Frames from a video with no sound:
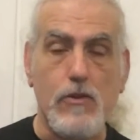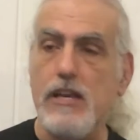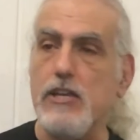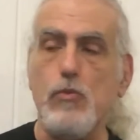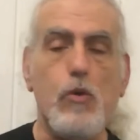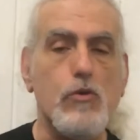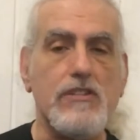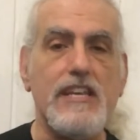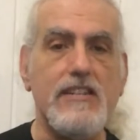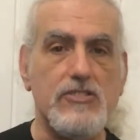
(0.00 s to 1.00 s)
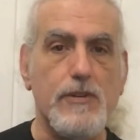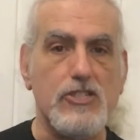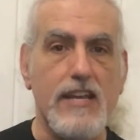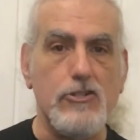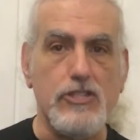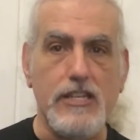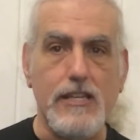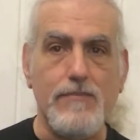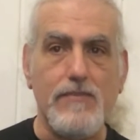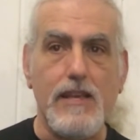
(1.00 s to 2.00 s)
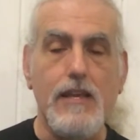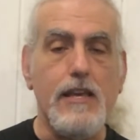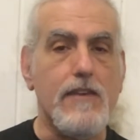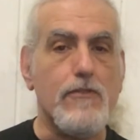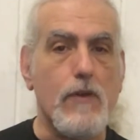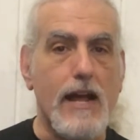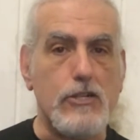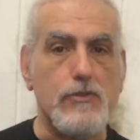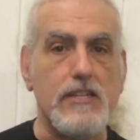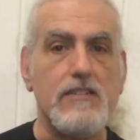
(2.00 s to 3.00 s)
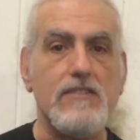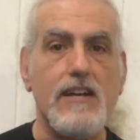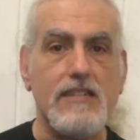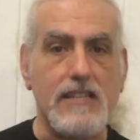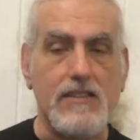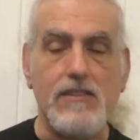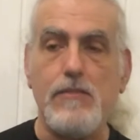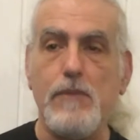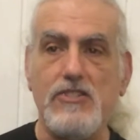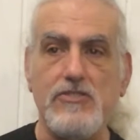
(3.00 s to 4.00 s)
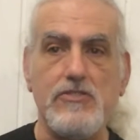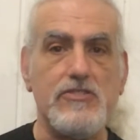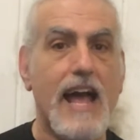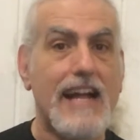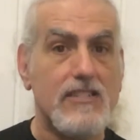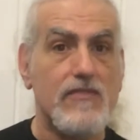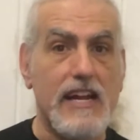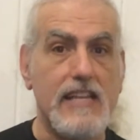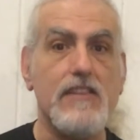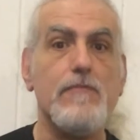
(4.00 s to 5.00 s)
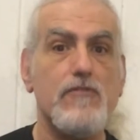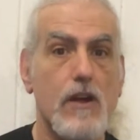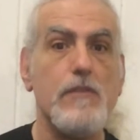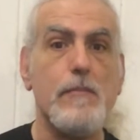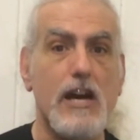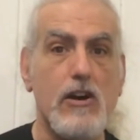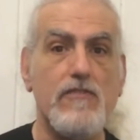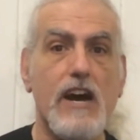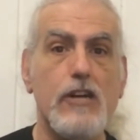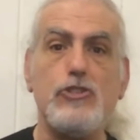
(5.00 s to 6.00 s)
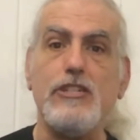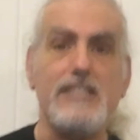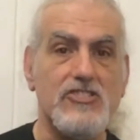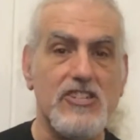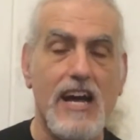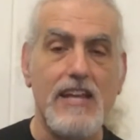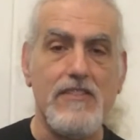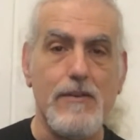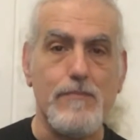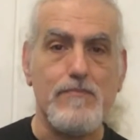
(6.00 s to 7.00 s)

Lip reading: Okay, you won't need as much energy if you're actually conducting the muscles, activating them from the myofascia inside them.